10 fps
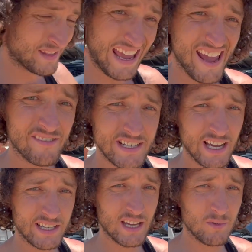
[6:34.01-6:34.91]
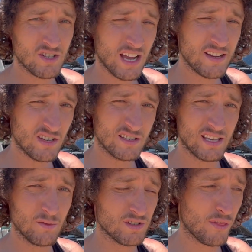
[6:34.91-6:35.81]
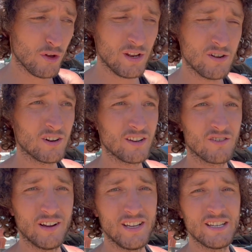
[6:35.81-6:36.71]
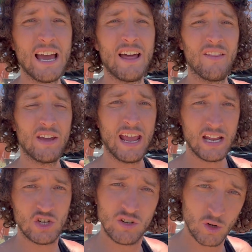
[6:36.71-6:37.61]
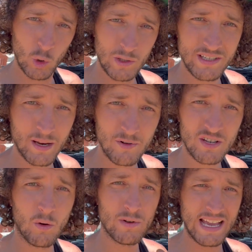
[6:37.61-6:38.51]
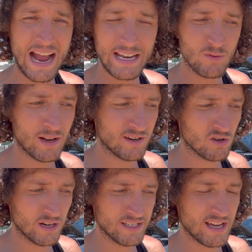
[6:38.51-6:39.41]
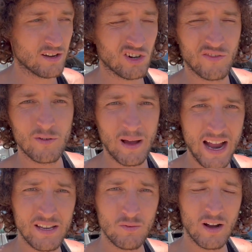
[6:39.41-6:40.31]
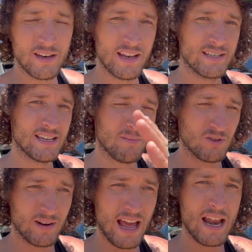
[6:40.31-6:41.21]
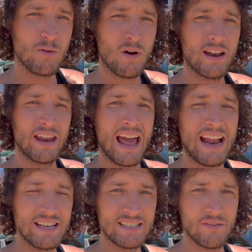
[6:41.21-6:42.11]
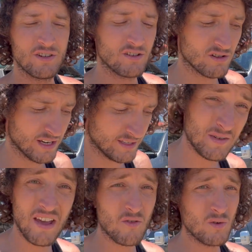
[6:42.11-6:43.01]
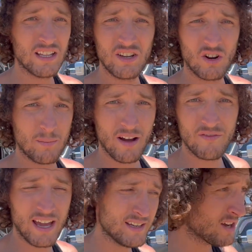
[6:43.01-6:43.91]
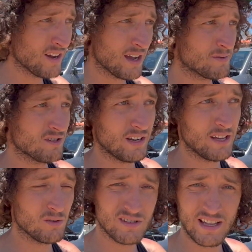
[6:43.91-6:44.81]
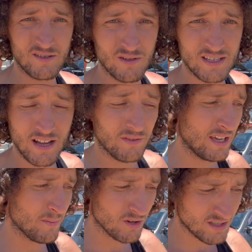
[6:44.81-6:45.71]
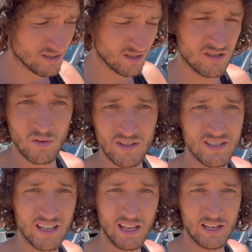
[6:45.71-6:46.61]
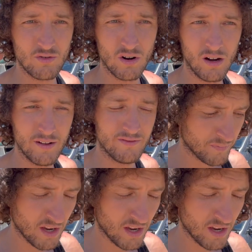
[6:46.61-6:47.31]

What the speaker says: The air intake temperature, as you can see, was 39 degrees. The engine coolant temperature was 81 degrees. Now it got from 81 and it sat between 81 and 87 degrees. Never really got above that, going up slight hills and that sort of stuff. Gearbox is just doing its thing in drive.